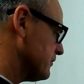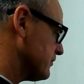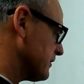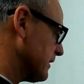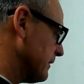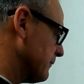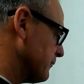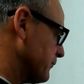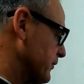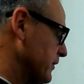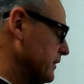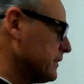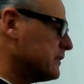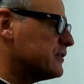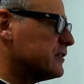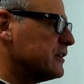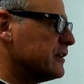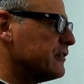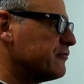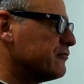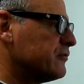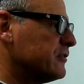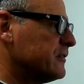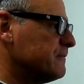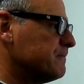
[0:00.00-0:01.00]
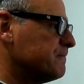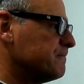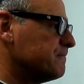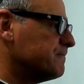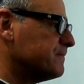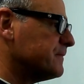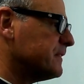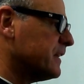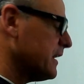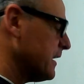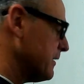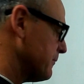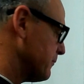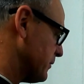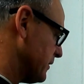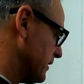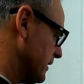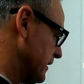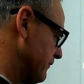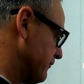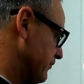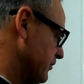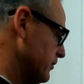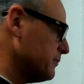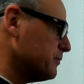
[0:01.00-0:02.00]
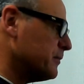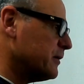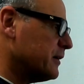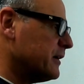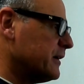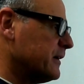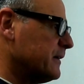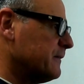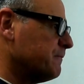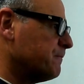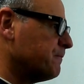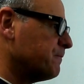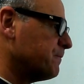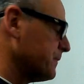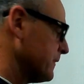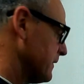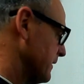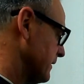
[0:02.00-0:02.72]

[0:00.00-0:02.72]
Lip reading: something different, then believe you me,